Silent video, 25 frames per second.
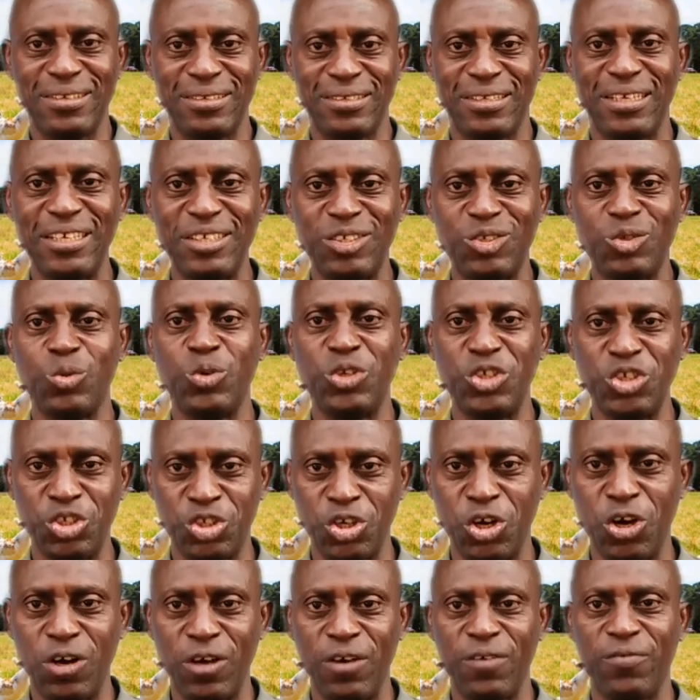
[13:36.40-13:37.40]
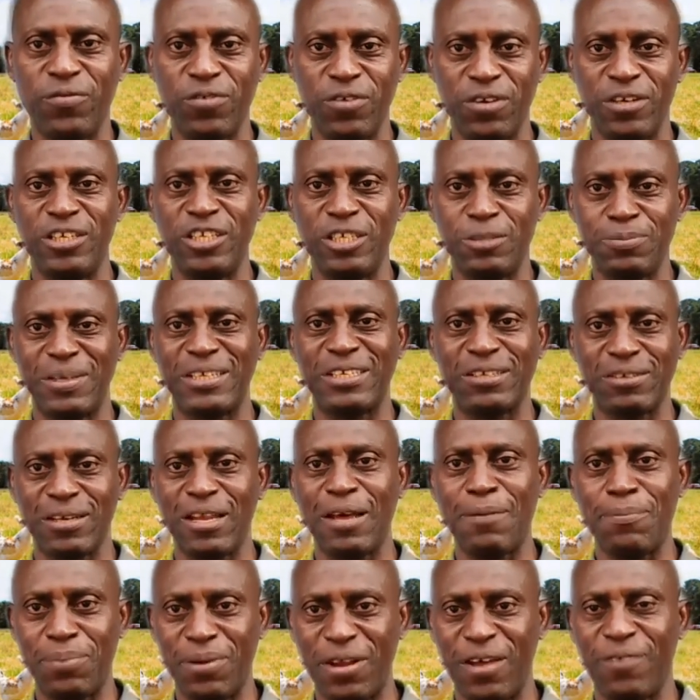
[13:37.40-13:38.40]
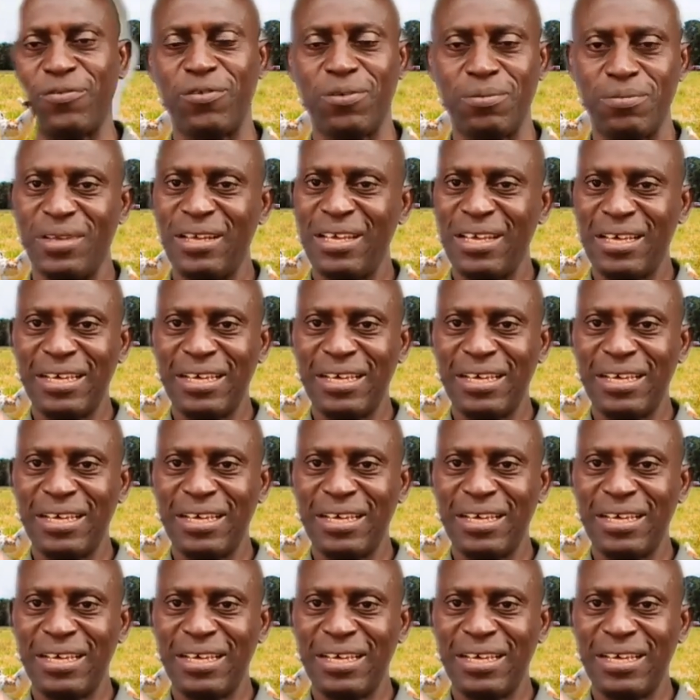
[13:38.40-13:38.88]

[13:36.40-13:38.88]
things you enjoy from this particular platform.